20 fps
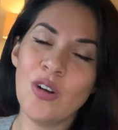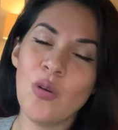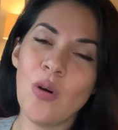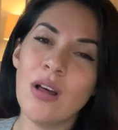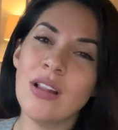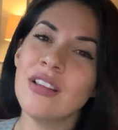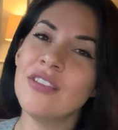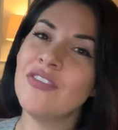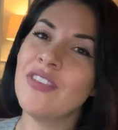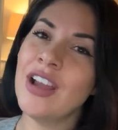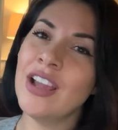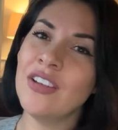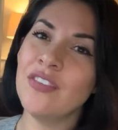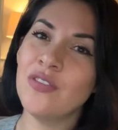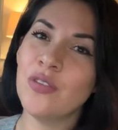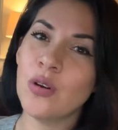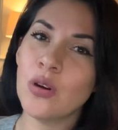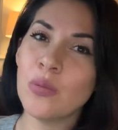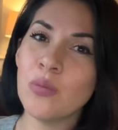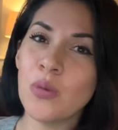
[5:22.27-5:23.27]

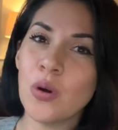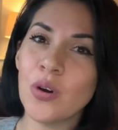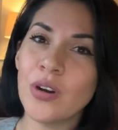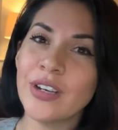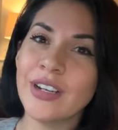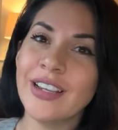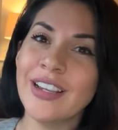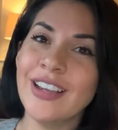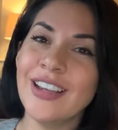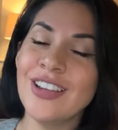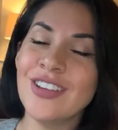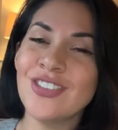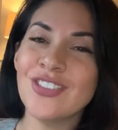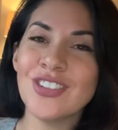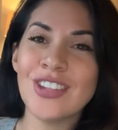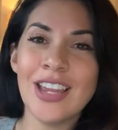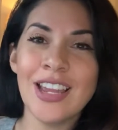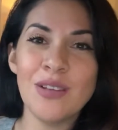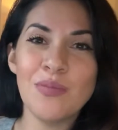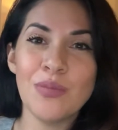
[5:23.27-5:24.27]
qualifying for a
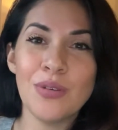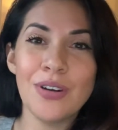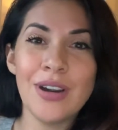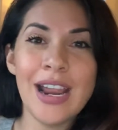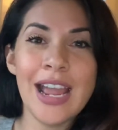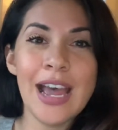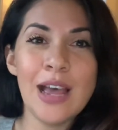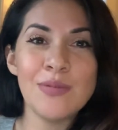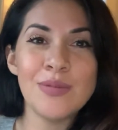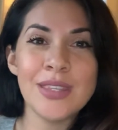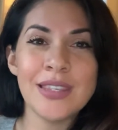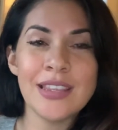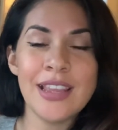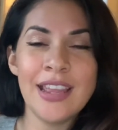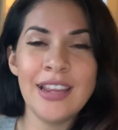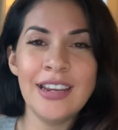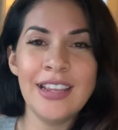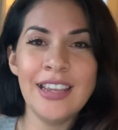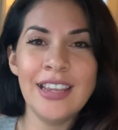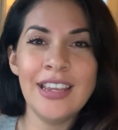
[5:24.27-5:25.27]
mortgage and perhaps
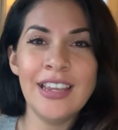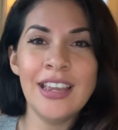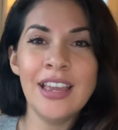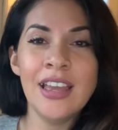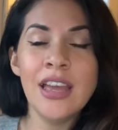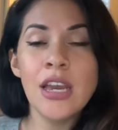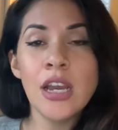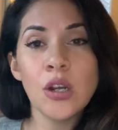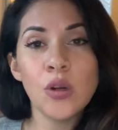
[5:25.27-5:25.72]
any